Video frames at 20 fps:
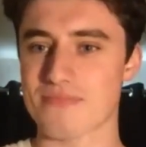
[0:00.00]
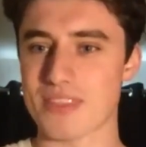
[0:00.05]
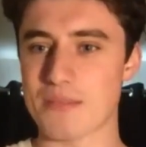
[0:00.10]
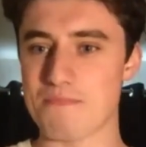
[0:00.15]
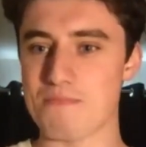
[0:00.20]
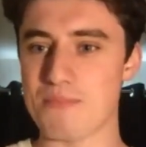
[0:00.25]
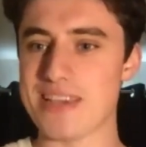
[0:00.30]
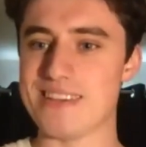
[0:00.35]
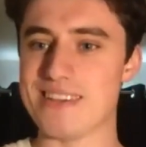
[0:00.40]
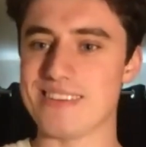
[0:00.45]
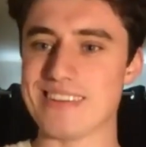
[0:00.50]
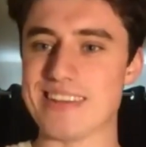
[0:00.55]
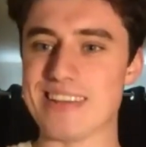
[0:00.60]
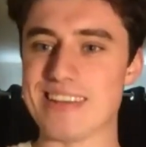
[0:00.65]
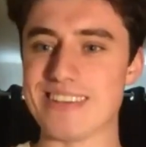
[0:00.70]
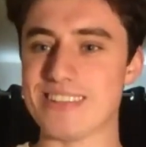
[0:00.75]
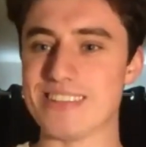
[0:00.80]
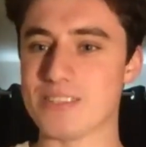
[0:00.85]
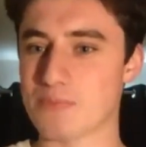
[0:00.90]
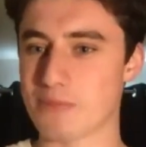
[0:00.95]
meet
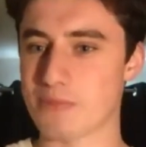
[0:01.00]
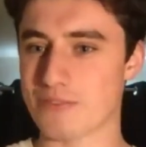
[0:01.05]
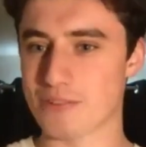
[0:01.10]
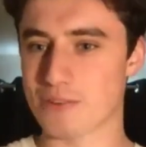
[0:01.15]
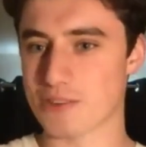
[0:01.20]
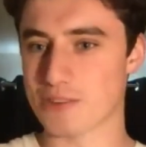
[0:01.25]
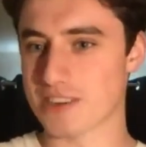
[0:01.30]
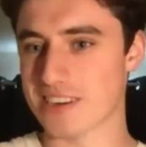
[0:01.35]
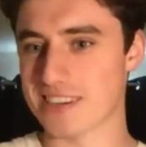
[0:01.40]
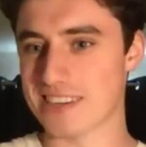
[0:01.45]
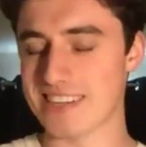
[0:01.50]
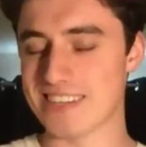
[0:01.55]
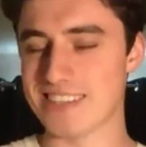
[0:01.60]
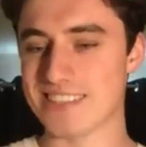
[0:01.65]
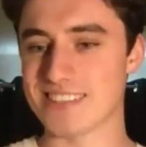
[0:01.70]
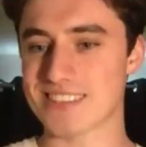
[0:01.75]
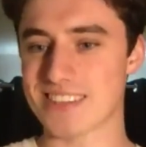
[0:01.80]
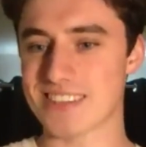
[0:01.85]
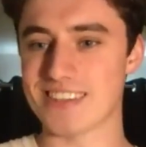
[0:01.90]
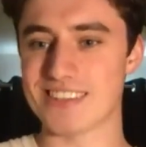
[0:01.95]
needs before their
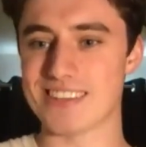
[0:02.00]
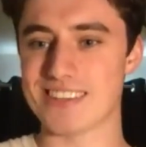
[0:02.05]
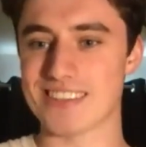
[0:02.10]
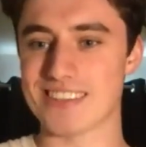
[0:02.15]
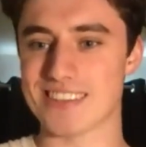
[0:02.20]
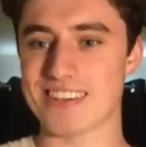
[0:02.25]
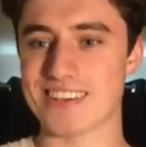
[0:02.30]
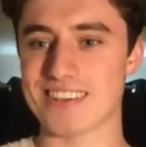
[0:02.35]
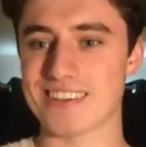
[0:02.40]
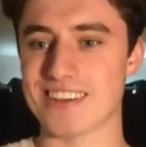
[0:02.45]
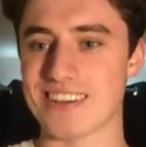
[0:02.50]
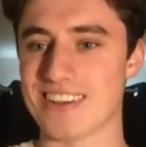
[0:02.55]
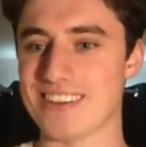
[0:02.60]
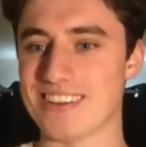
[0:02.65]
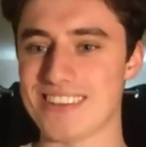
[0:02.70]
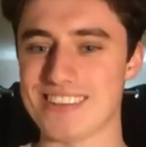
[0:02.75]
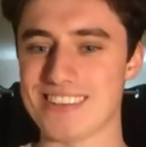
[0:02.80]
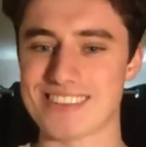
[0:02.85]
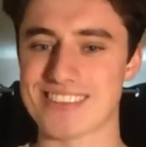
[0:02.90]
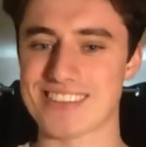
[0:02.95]
needs kind of thing uh,
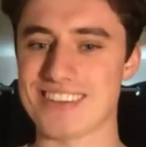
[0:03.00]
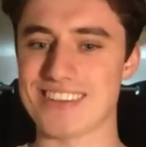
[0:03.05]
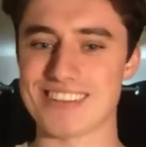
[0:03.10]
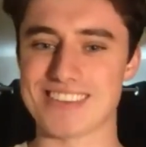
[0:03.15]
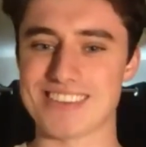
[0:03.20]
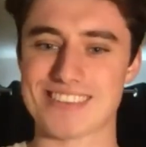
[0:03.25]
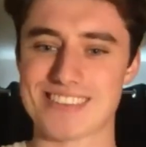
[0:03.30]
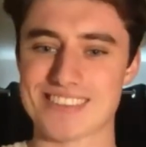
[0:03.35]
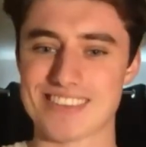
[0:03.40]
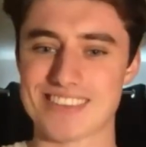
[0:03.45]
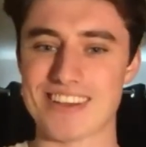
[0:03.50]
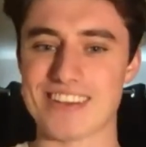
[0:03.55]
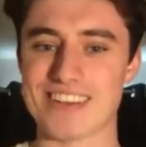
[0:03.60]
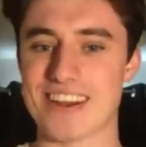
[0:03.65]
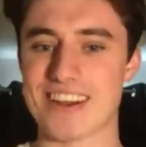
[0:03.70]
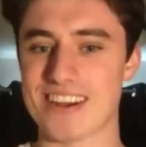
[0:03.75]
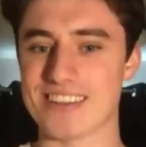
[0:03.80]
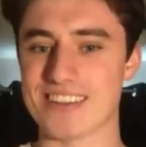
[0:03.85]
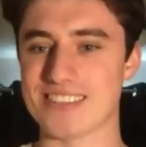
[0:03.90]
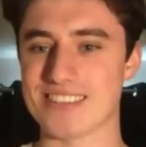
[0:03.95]
it's it's kind of
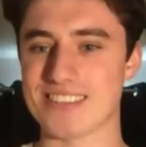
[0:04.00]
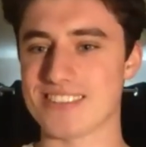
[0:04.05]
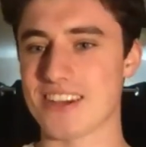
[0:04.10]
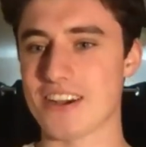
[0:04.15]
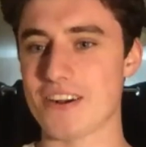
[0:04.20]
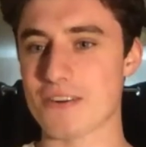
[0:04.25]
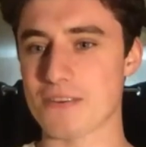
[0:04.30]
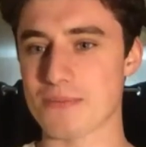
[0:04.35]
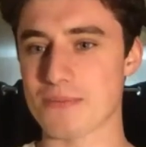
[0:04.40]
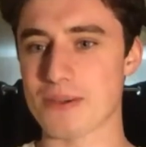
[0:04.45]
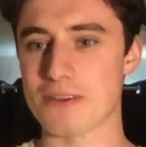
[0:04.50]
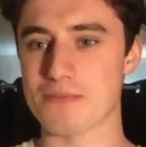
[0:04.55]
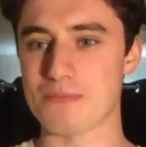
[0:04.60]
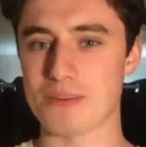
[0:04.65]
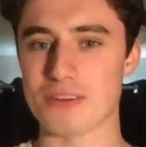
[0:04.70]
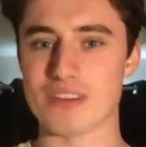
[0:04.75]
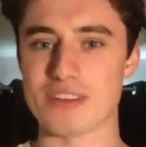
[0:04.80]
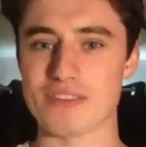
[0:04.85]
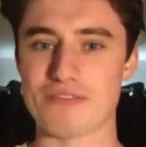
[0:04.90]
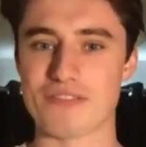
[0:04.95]
hard to talk about
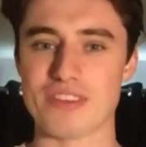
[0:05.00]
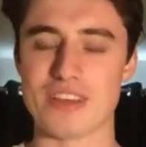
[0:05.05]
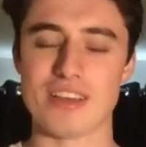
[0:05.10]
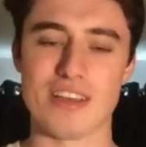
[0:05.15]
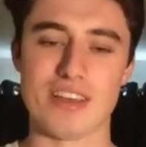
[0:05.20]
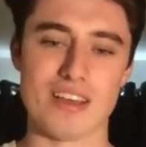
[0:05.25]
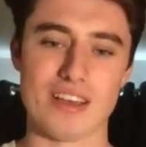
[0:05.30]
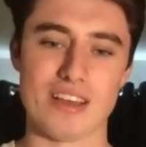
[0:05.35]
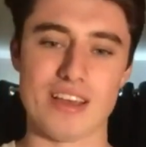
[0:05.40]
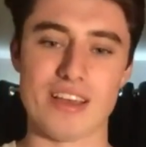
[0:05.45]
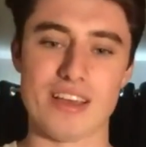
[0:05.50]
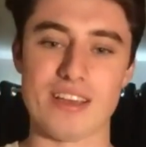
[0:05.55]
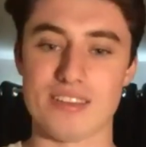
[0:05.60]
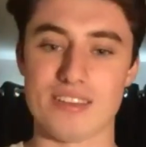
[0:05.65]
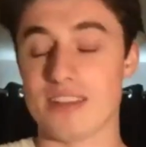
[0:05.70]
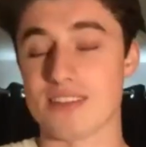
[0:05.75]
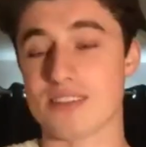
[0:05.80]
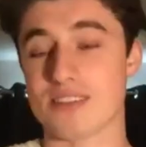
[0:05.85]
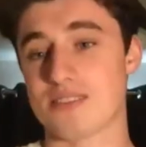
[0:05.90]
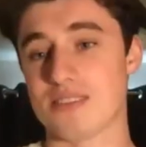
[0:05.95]
but if it,
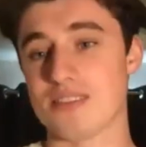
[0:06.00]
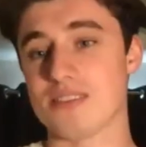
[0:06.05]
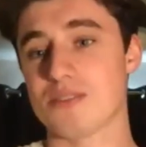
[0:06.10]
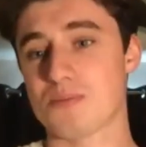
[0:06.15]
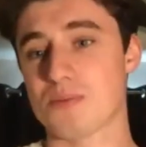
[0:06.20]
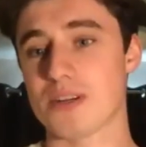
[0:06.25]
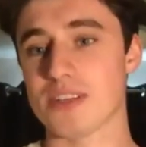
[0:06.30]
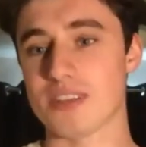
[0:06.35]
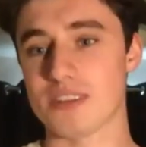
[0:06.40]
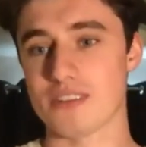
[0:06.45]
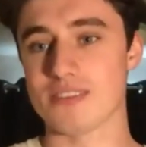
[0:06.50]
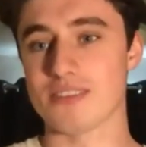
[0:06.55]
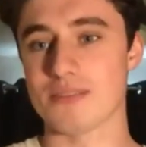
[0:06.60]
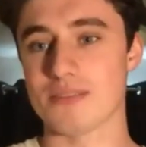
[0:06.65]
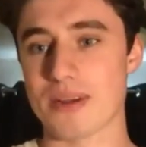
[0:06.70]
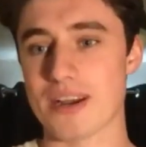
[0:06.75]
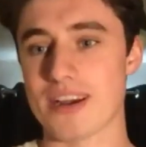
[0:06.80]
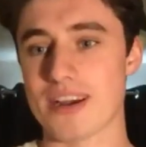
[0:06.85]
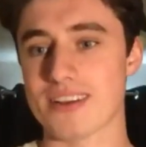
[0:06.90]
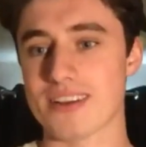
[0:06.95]
it's it's pretty good the
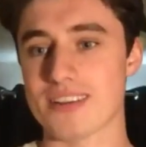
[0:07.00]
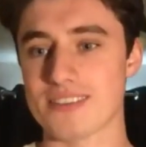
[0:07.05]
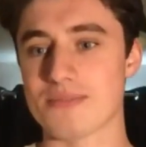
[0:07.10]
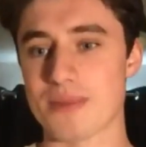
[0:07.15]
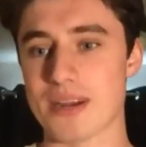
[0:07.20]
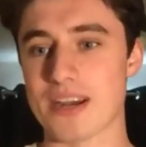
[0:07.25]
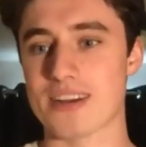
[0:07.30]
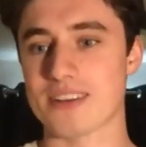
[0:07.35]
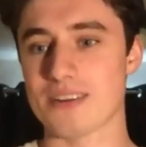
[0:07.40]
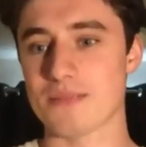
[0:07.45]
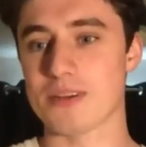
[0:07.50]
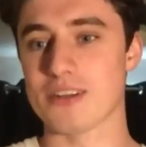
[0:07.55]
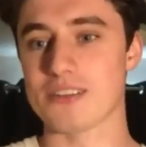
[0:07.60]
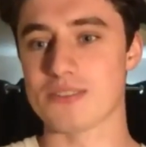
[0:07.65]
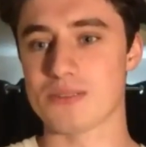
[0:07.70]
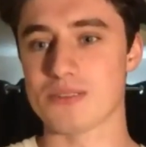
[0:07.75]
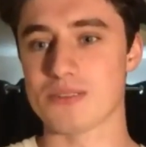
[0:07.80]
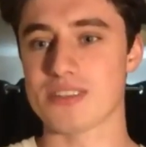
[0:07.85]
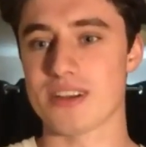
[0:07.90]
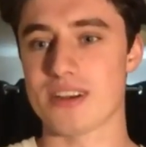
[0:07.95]
market the marketing
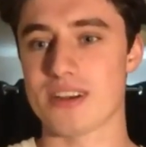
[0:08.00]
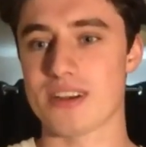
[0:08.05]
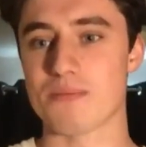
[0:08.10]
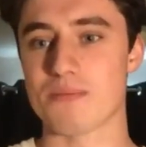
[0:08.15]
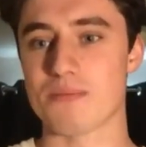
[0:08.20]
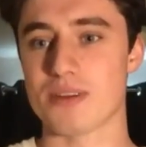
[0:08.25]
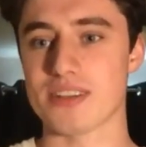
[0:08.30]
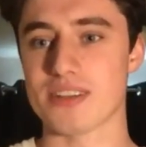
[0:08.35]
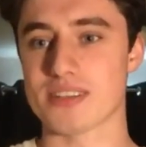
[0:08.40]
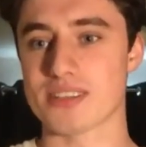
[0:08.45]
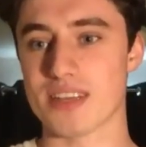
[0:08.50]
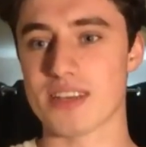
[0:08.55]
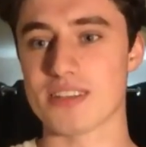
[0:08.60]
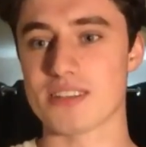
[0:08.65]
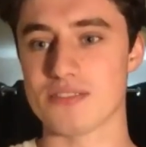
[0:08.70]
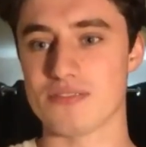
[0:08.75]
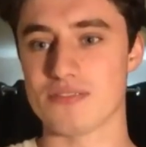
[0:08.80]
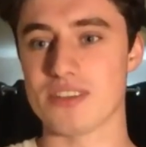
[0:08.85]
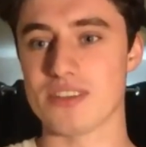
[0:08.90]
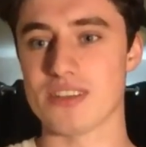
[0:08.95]
modules there are pretty
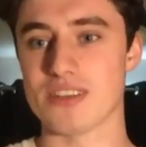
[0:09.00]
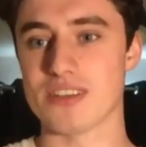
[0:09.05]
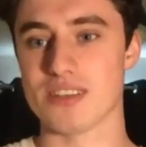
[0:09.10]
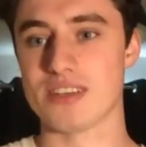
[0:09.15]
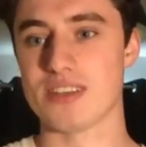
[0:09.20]
extensive yeah